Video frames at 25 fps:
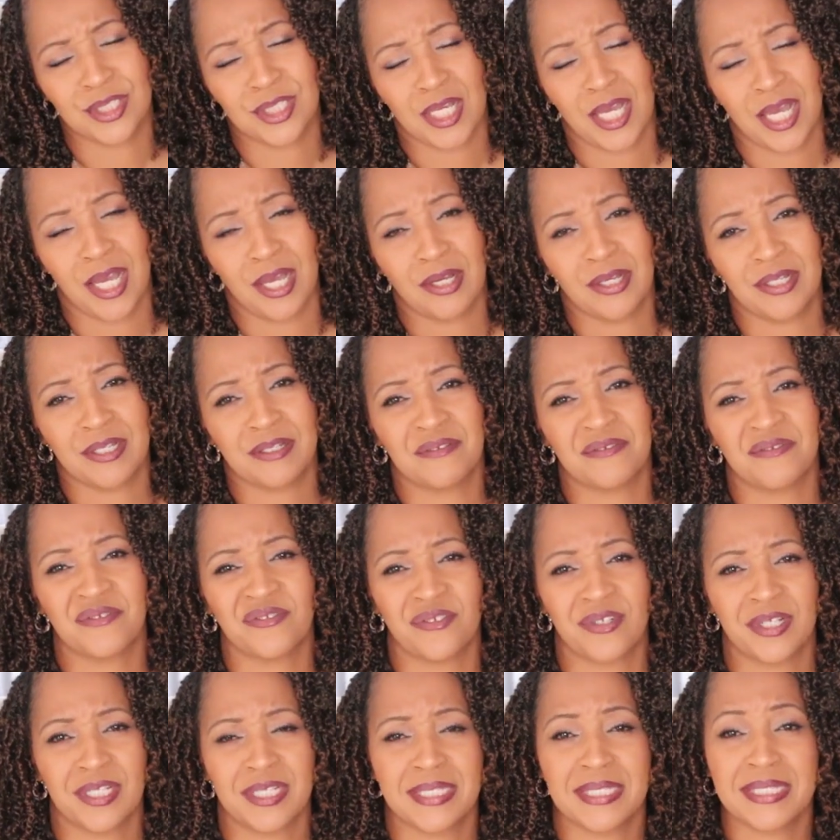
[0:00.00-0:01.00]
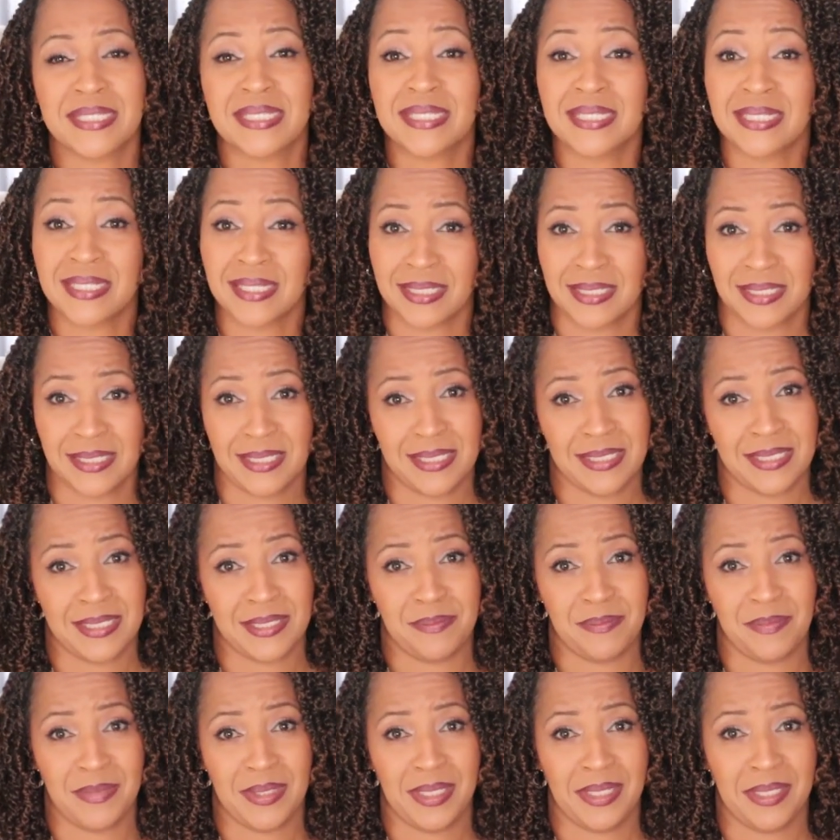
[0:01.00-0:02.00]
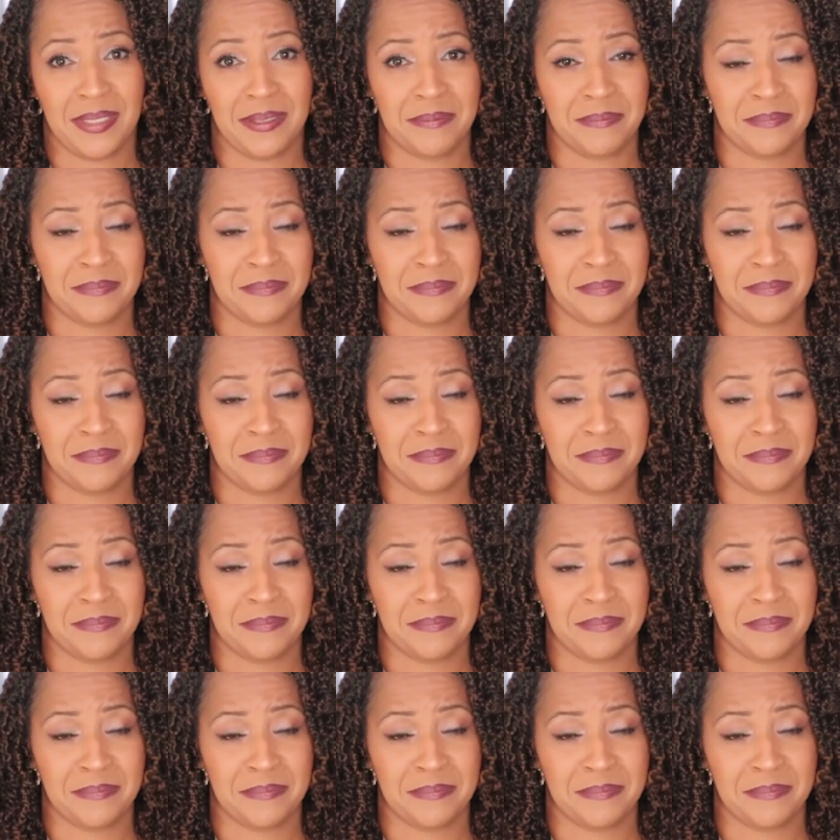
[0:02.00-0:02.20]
childhood friends sent it to me.